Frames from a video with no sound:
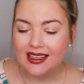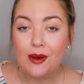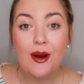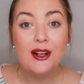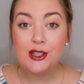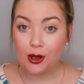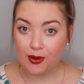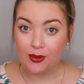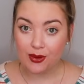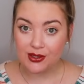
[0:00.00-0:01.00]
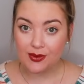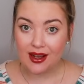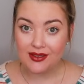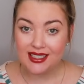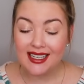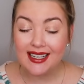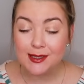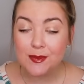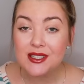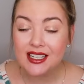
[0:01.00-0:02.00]
Now October rolls around, and
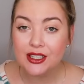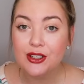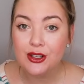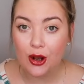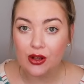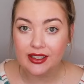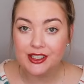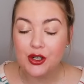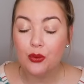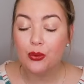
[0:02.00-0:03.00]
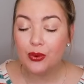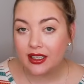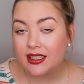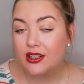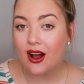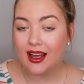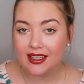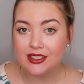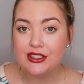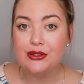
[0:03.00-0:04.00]
his particular college really got
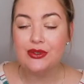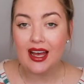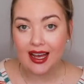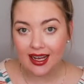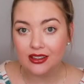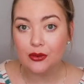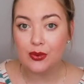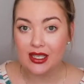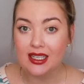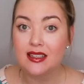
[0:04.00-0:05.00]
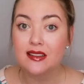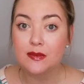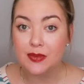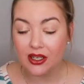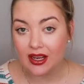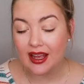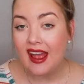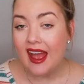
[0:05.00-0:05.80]
into the Halloween spirit.